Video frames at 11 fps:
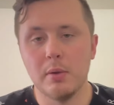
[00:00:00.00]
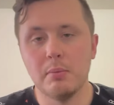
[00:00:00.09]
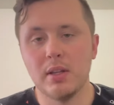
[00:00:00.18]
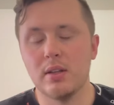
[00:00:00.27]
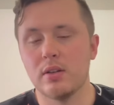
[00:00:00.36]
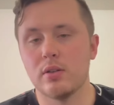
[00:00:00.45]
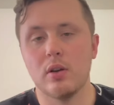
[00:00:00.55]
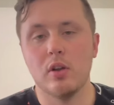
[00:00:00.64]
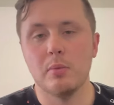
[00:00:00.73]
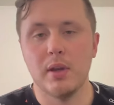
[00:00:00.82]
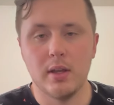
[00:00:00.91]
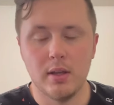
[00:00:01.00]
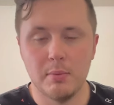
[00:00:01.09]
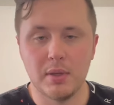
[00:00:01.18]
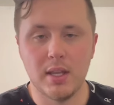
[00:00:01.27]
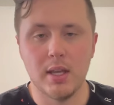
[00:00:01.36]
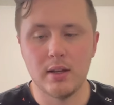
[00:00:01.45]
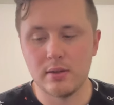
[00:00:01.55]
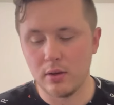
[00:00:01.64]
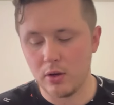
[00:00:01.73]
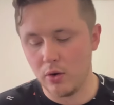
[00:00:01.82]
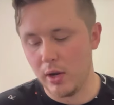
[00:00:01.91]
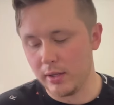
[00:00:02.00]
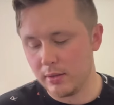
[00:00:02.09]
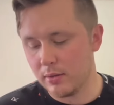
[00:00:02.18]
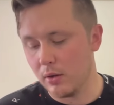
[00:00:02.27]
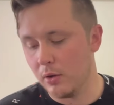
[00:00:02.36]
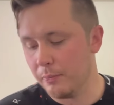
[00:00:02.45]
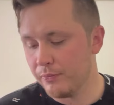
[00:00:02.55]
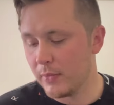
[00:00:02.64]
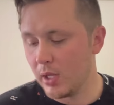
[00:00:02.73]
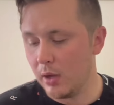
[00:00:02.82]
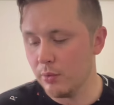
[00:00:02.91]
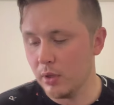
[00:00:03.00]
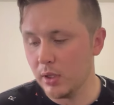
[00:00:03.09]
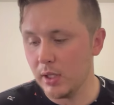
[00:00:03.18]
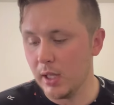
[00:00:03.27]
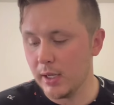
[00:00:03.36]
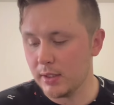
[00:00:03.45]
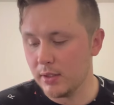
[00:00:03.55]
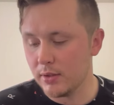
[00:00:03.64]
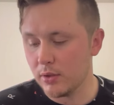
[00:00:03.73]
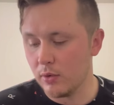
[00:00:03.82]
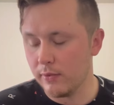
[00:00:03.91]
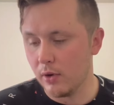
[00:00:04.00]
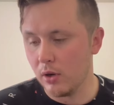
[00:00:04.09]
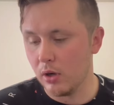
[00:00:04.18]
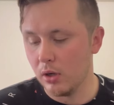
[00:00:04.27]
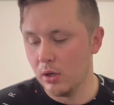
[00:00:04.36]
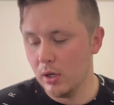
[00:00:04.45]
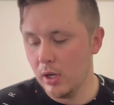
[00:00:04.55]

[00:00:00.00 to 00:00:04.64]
I'm making sure all my mechanics are correct. So I really like these so far.